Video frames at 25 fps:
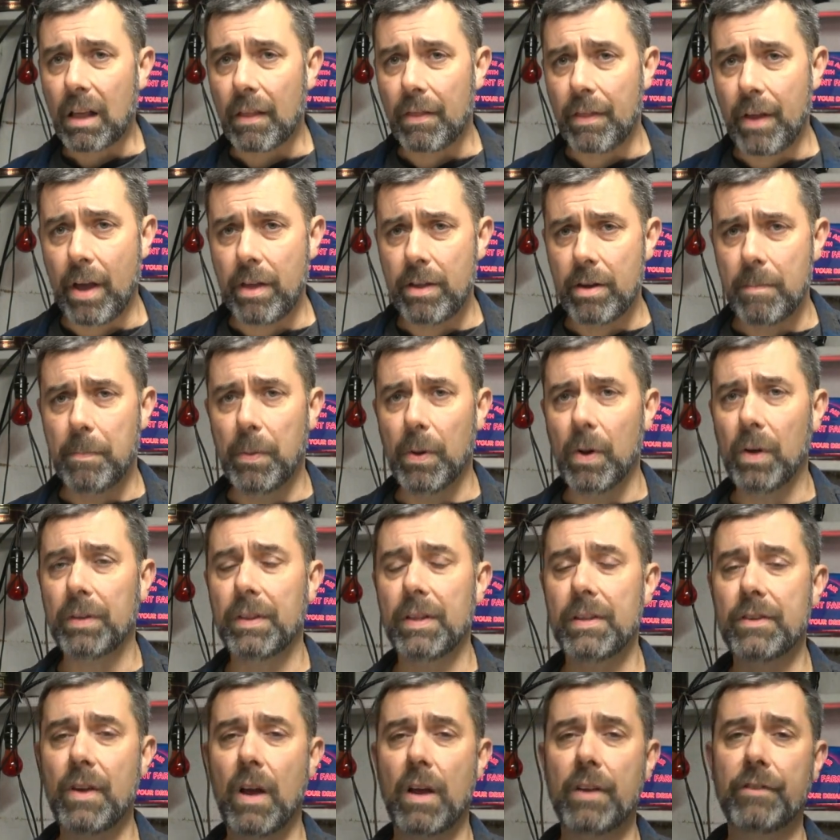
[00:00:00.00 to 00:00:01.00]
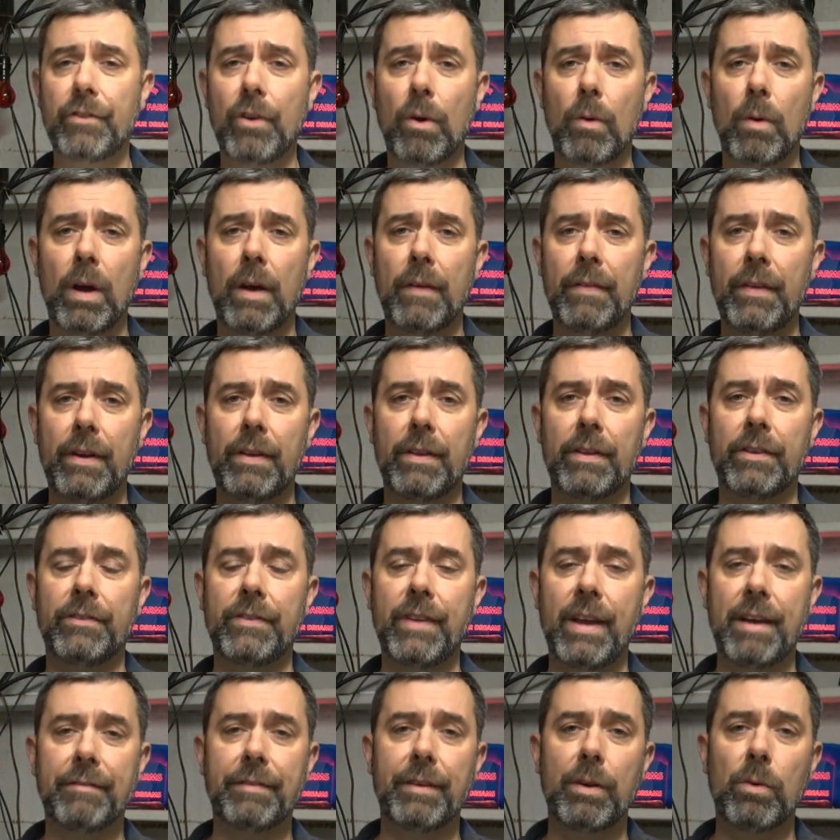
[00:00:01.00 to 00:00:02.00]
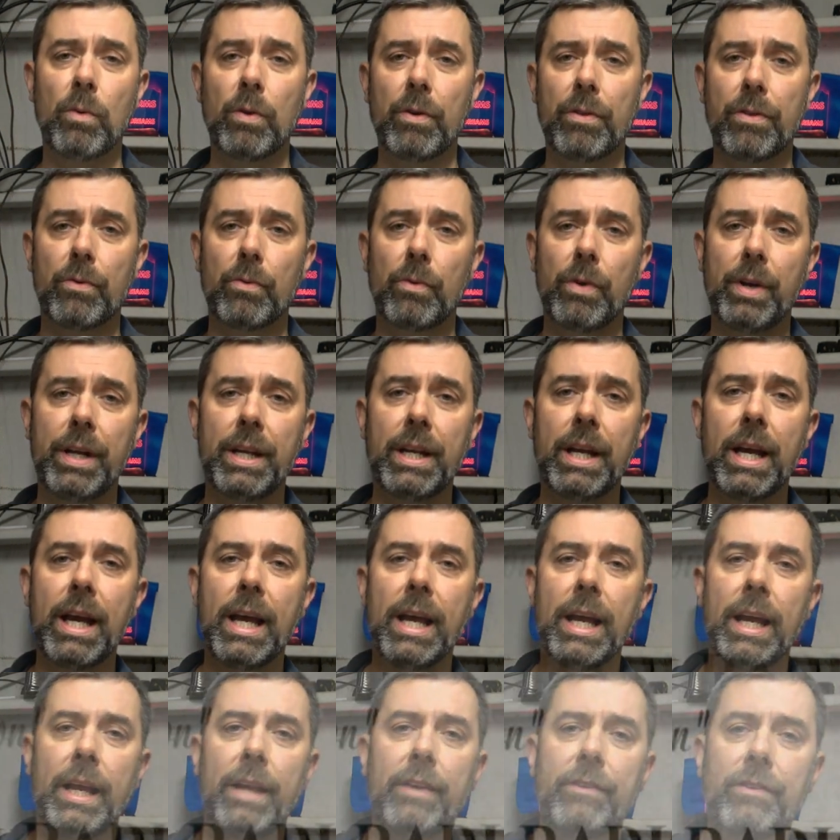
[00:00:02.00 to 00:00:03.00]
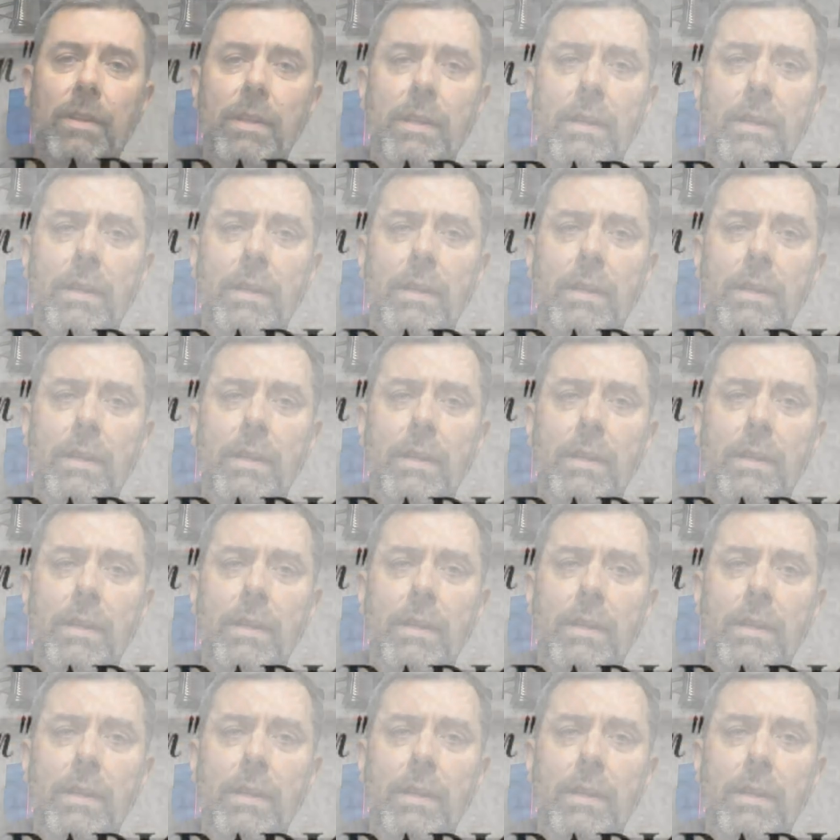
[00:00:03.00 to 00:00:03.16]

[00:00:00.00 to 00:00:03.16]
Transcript: The other book that's also on there that's definitely worth a read is a